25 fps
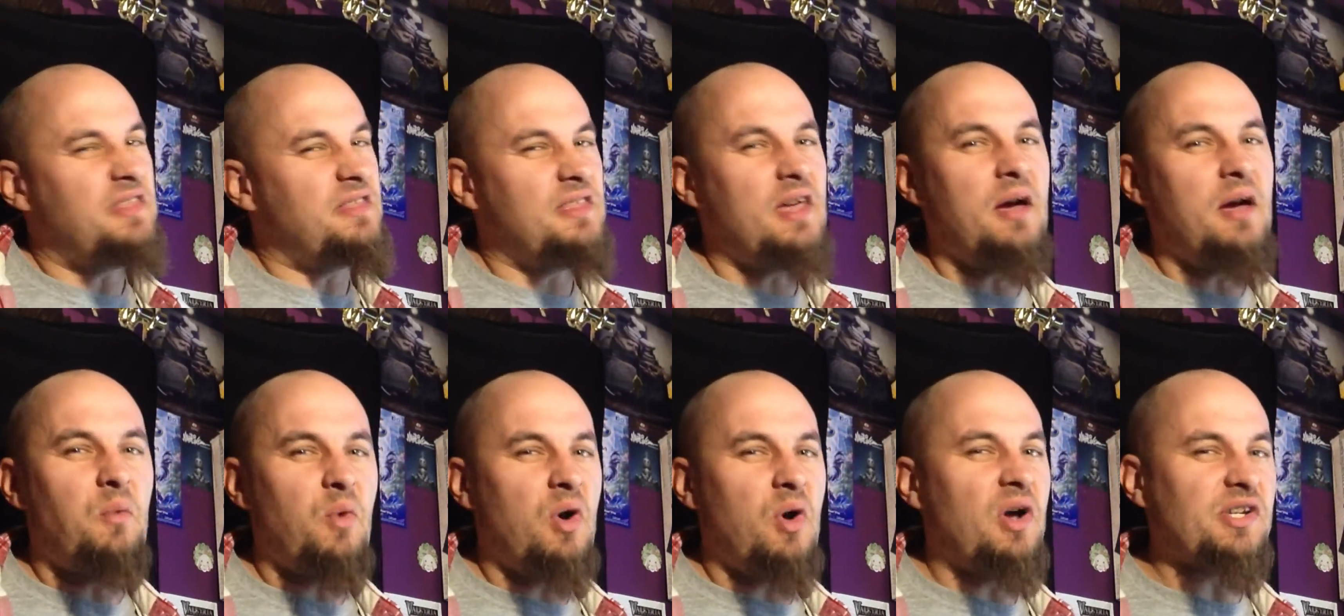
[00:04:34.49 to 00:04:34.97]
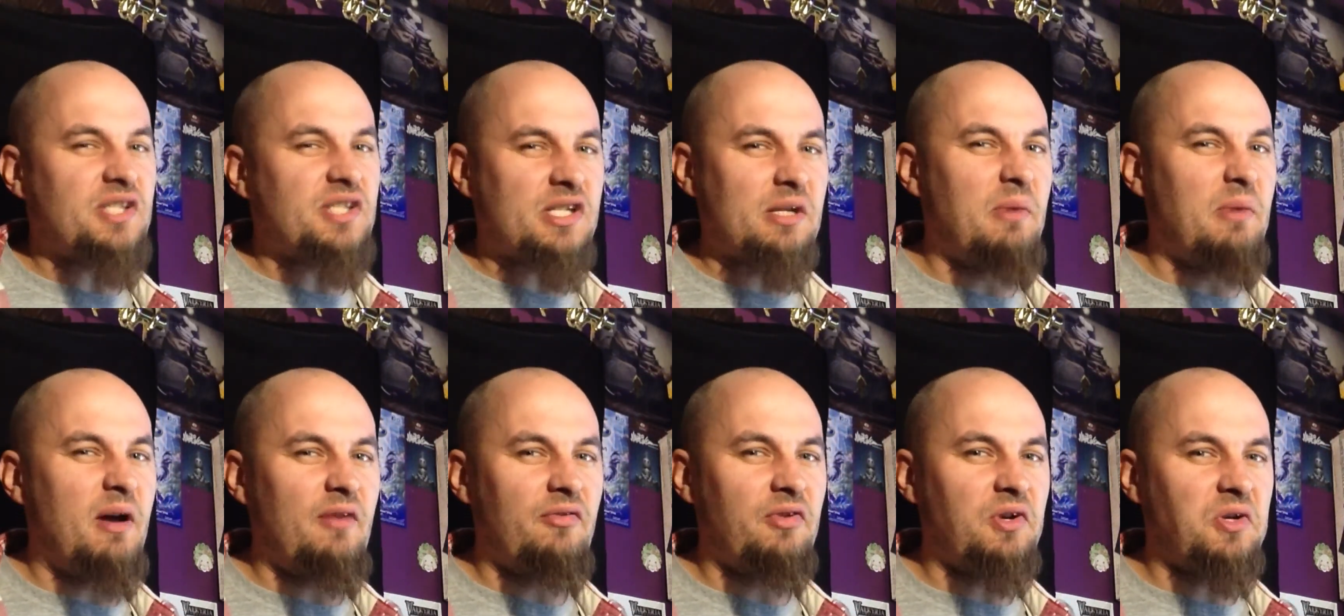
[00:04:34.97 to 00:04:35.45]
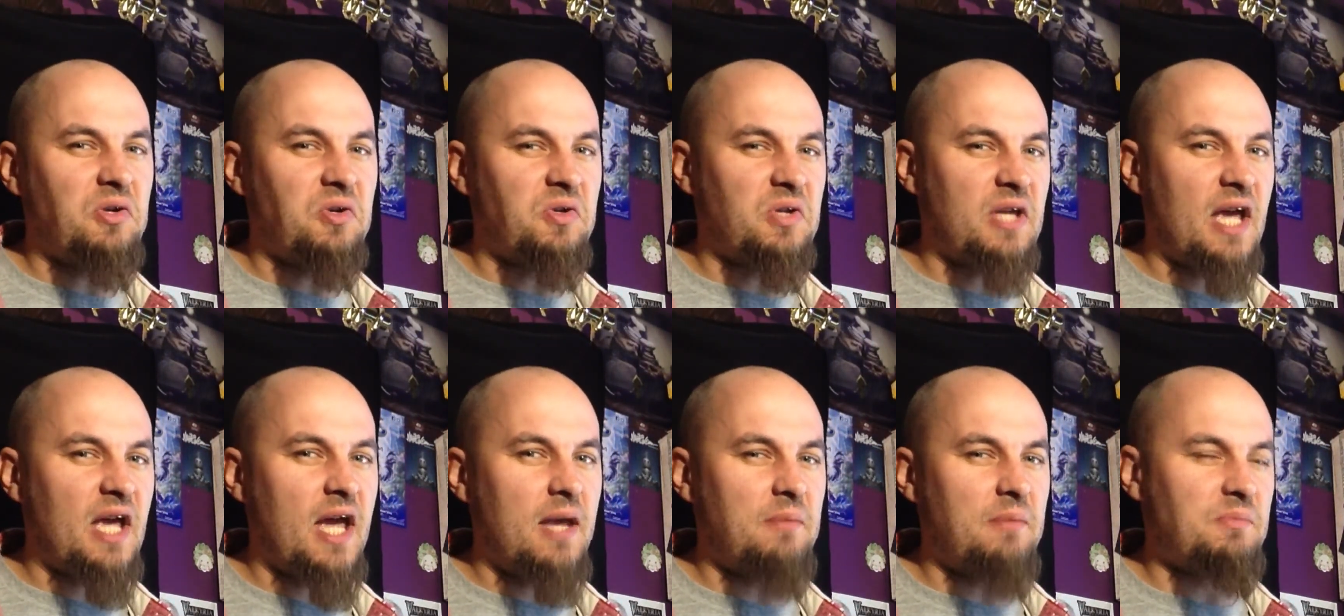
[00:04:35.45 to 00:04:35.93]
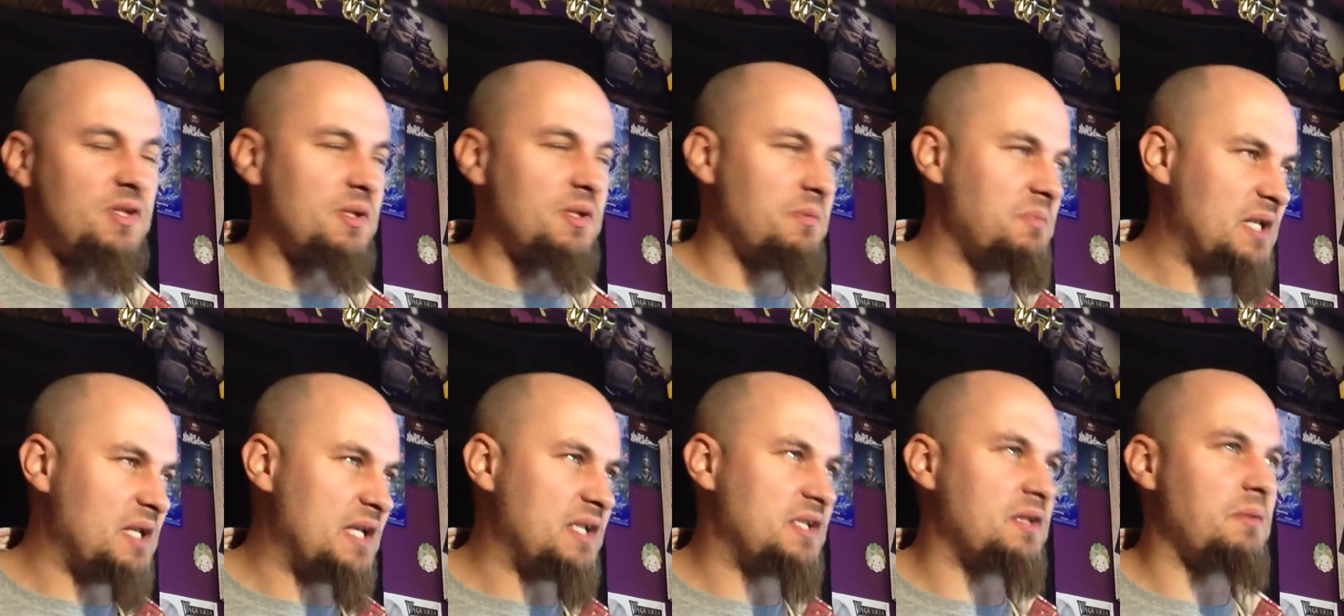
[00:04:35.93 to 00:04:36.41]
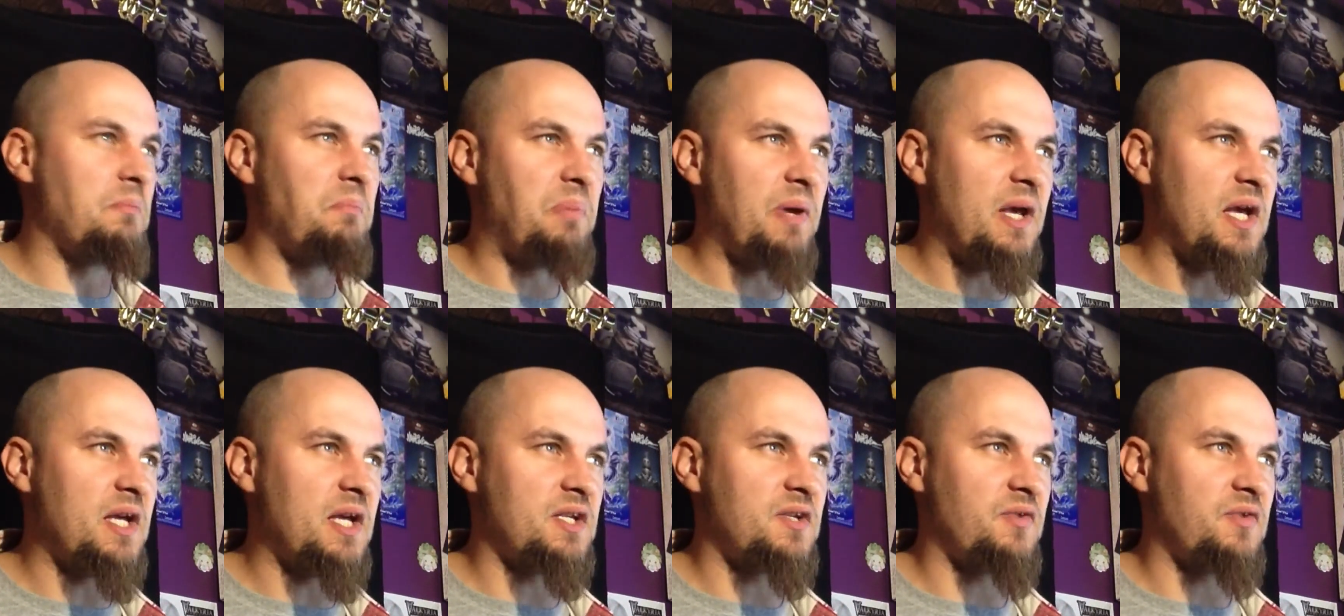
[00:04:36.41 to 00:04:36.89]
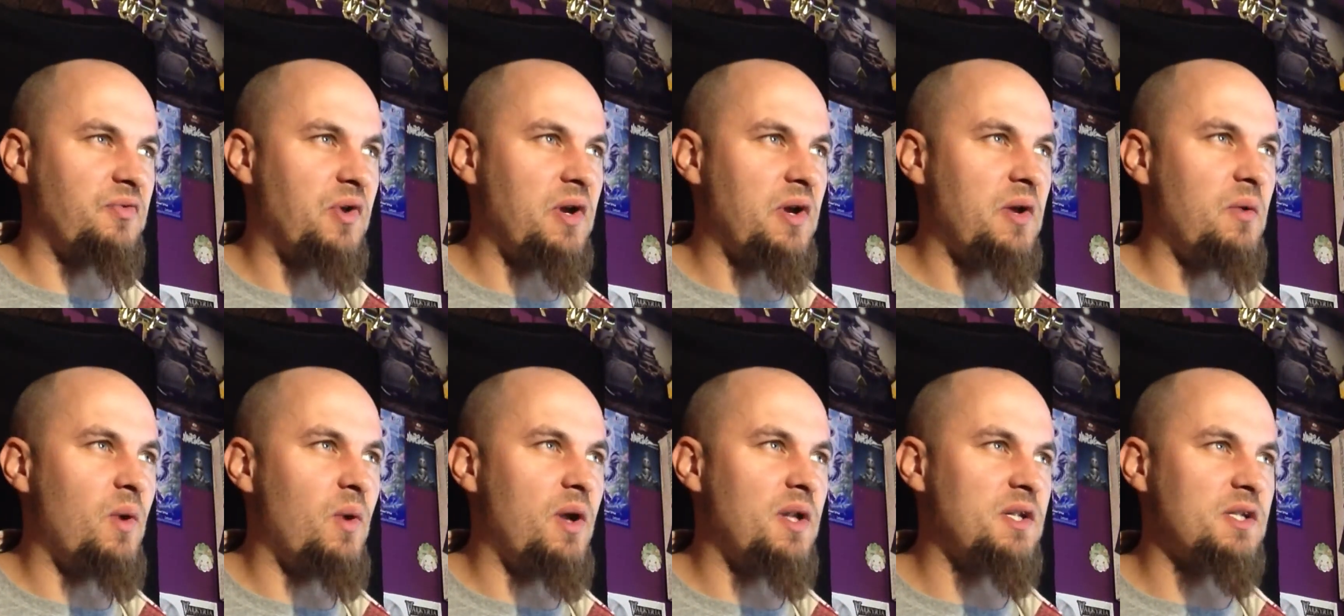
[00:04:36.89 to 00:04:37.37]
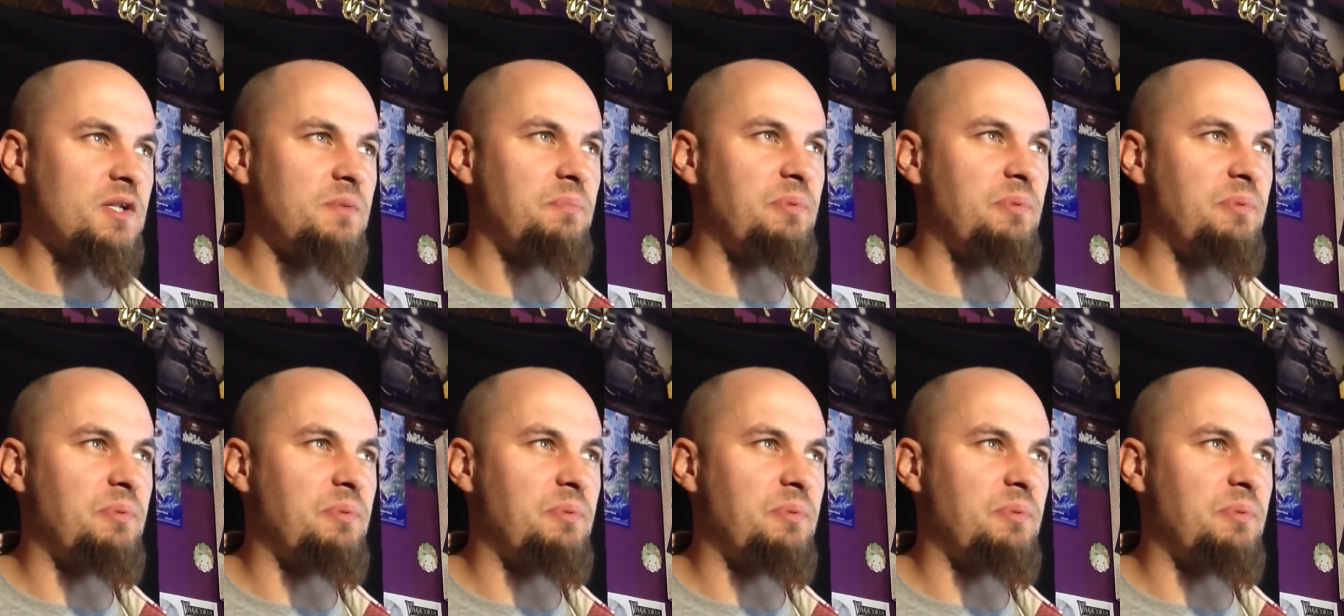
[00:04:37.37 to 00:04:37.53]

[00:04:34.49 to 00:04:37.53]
There were some other good games, some decent PS3 ones,